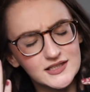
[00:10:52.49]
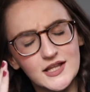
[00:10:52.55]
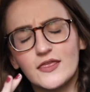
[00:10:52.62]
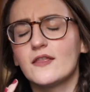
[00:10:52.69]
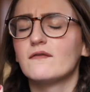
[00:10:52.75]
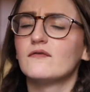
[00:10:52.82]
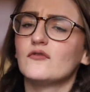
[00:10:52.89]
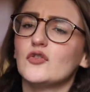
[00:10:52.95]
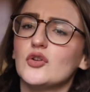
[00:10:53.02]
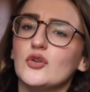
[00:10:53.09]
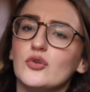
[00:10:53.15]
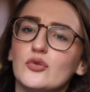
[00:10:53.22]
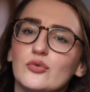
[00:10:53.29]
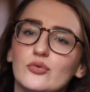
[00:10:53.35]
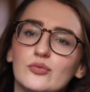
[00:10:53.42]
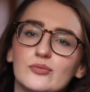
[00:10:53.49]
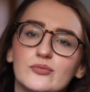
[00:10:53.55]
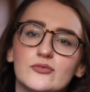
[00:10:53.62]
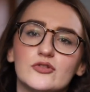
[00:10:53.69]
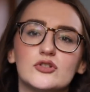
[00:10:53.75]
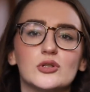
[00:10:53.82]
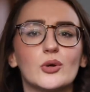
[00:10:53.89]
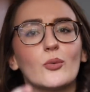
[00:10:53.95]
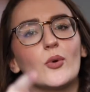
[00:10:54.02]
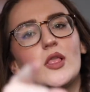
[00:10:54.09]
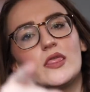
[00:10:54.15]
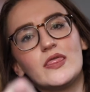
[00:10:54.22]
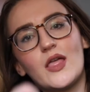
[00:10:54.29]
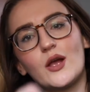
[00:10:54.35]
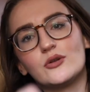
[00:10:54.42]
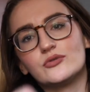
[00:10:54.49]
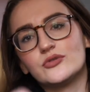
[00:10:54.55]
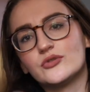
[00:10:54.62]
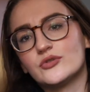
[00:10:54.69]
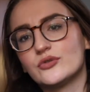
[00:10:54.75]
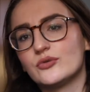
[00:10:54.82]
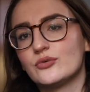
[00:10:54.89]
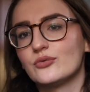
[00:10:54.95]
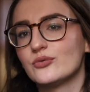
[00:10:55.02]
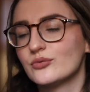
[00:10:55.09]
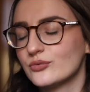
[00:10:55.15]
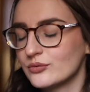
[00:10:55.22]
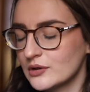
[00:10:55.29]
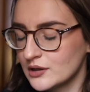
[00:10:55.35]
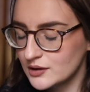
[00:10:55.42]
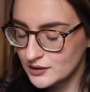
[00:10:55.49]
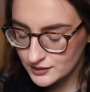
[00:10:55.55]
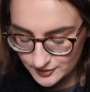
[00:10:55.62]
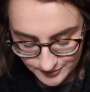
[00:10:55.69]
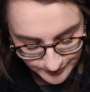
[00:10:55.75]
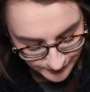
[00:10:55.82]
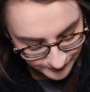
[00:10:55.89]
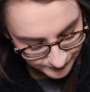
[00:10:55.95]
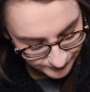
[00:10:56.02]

see the future without you.